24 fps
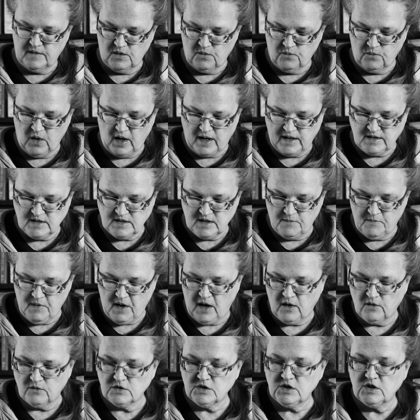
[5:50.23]
writes
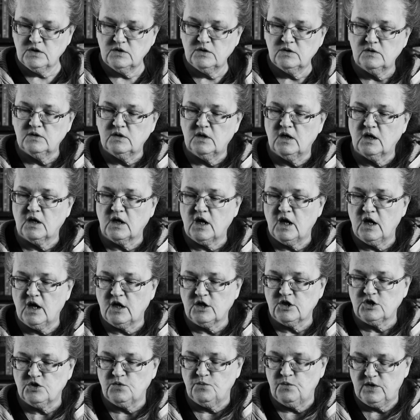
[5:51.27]
about in
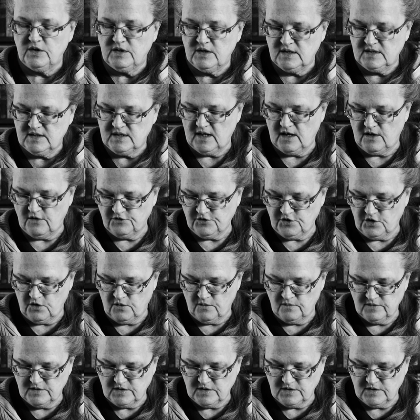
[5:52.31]
connection with this elder.